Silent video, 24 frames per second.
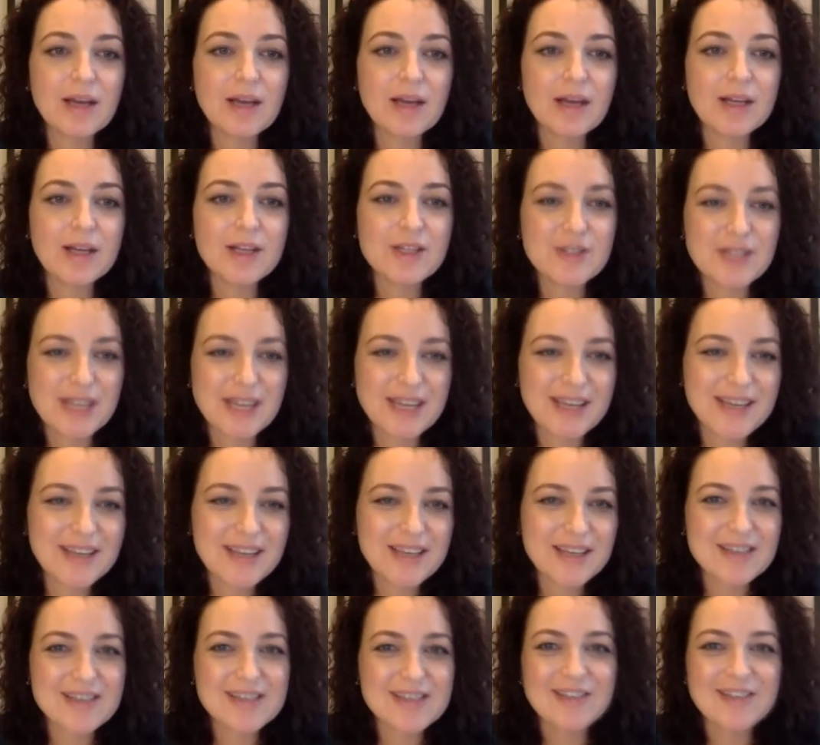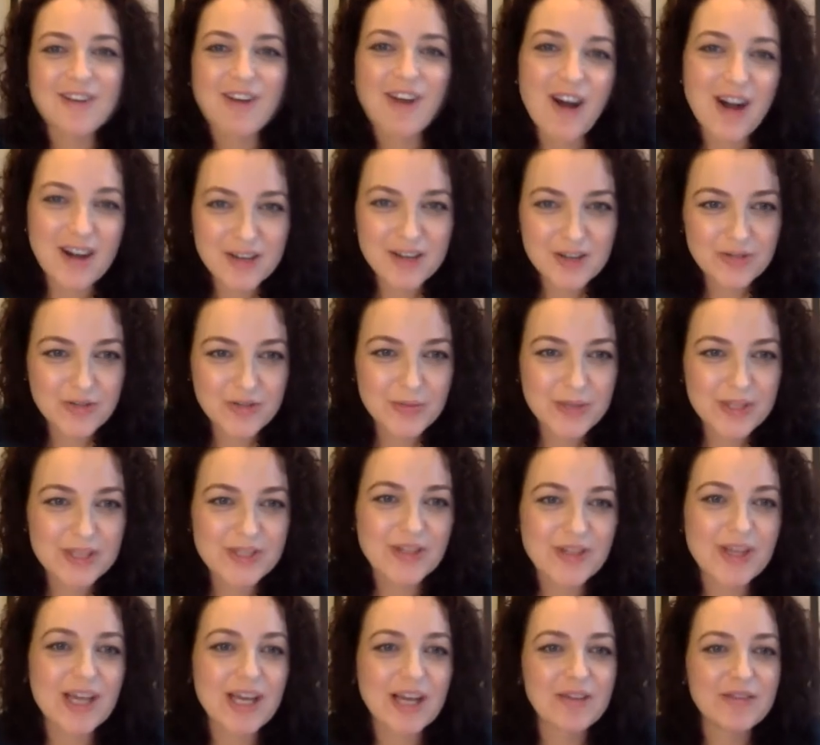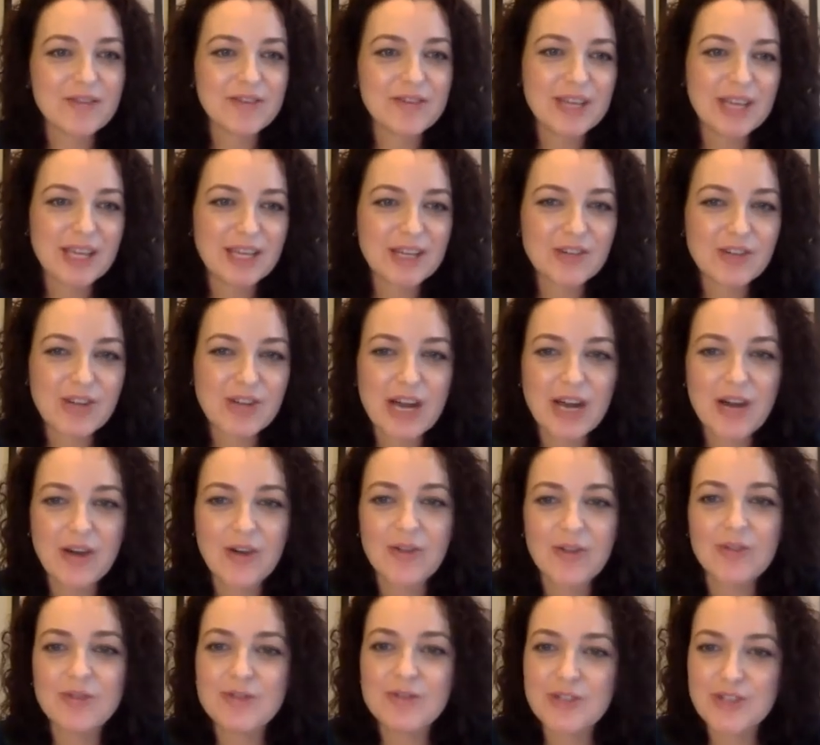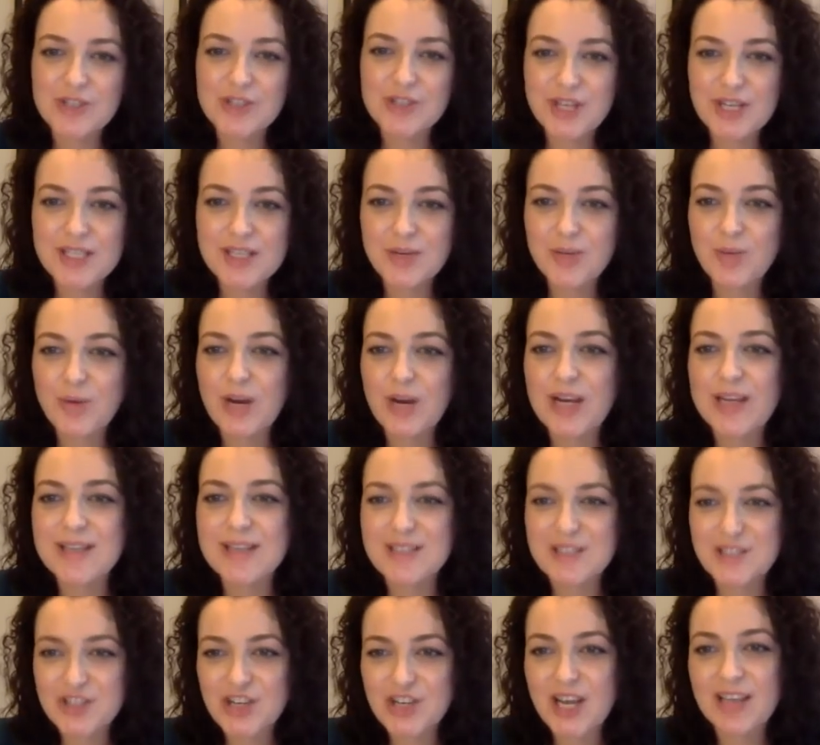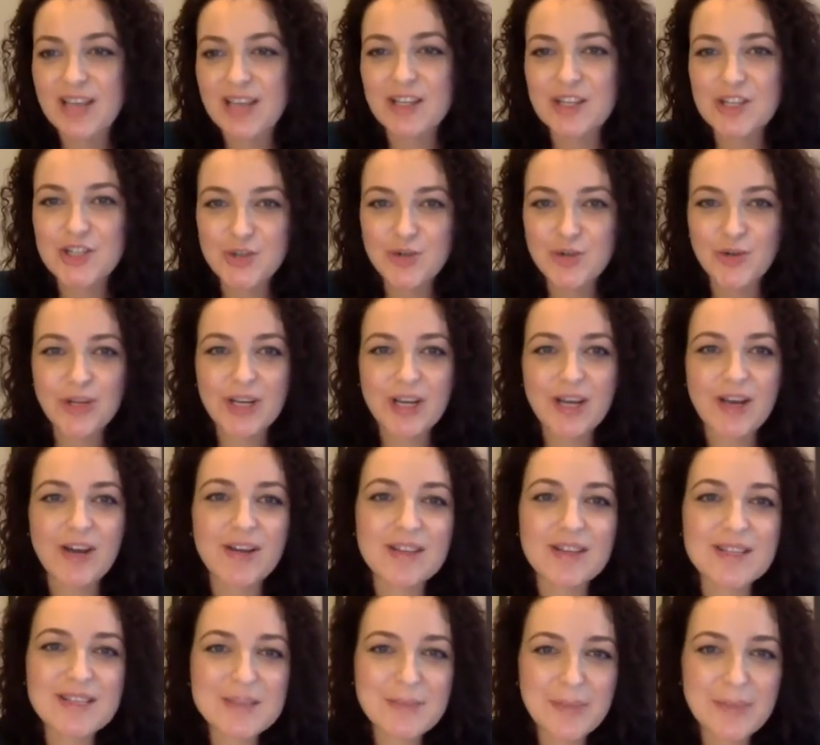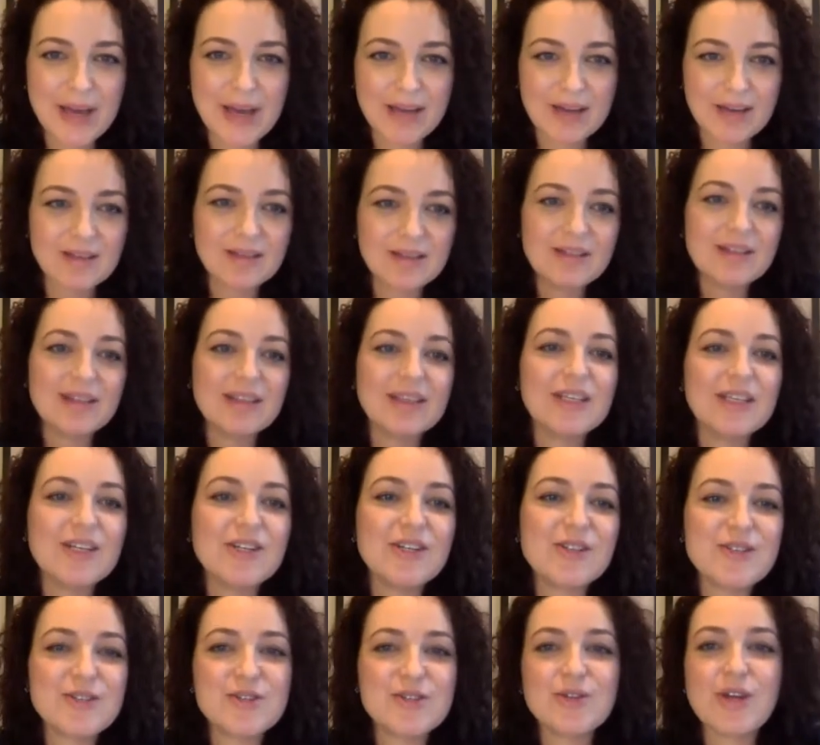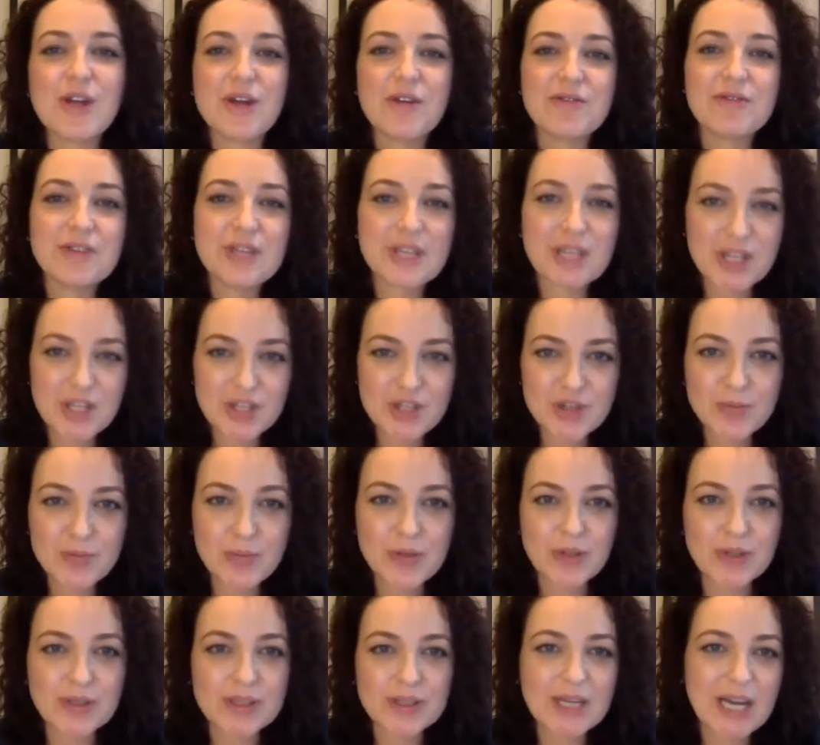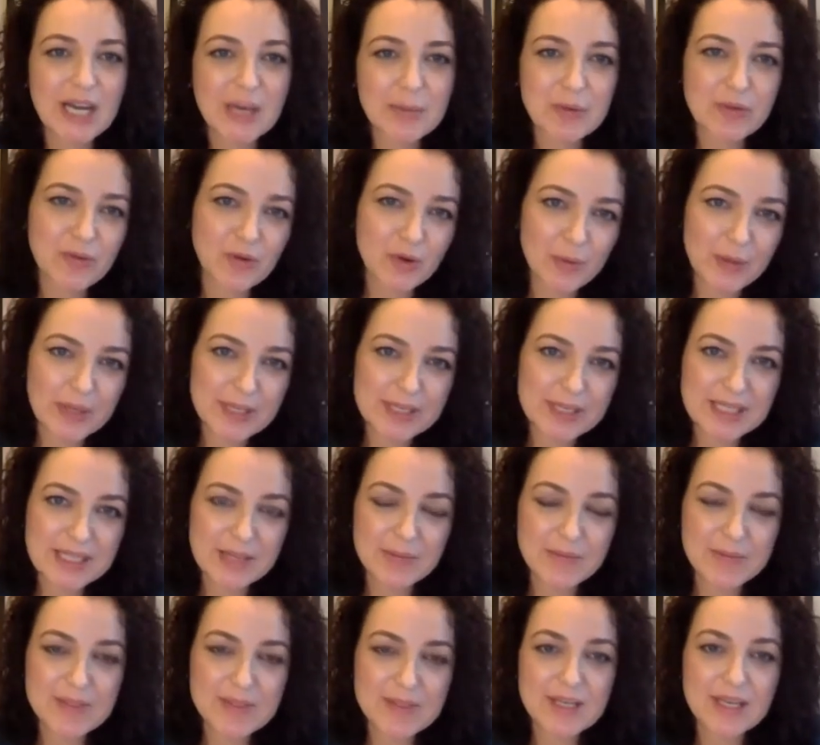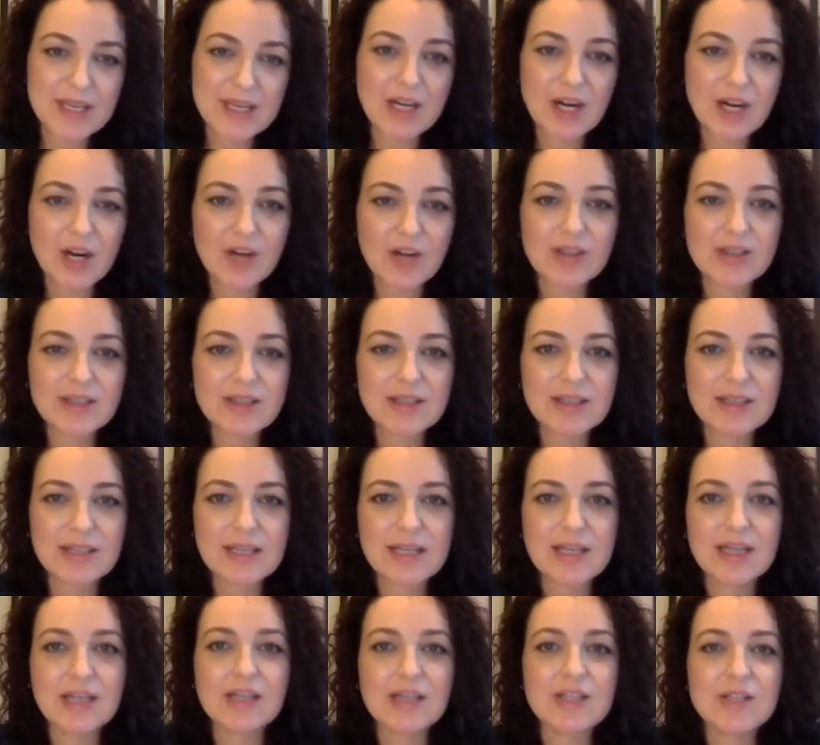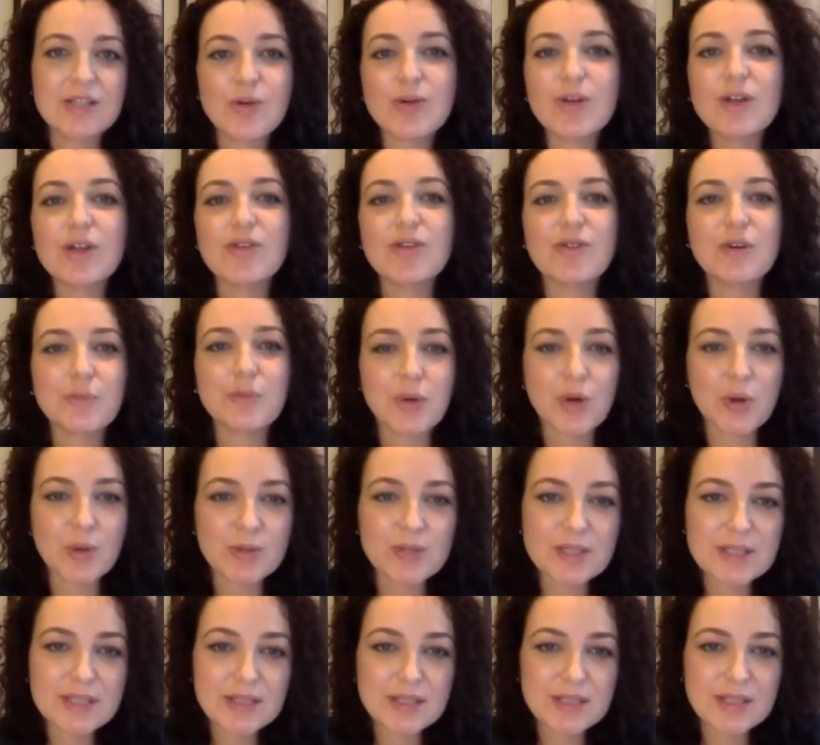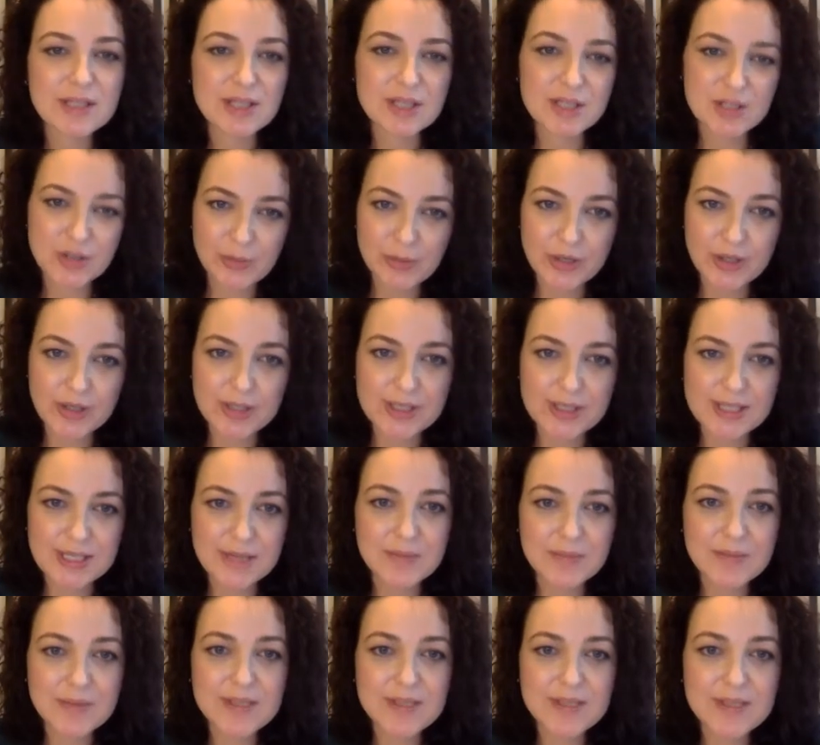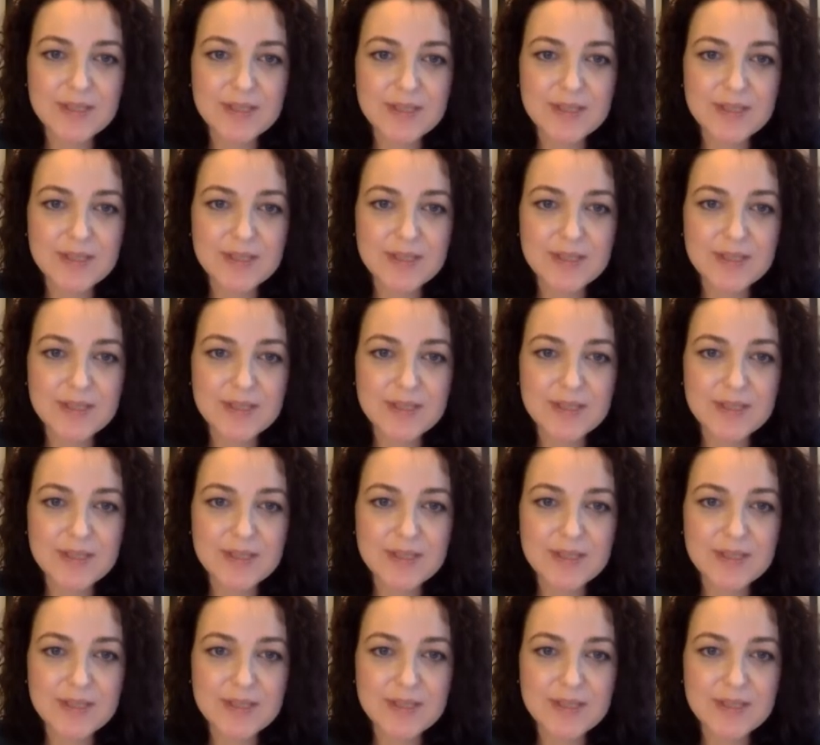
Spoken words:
Today, it is an honor for me to have Kane Grau, Jason Weiss, and Chad LaJoy on this panel, leaders who have each built high-performing teams and are currently leading totally remote distributed teams.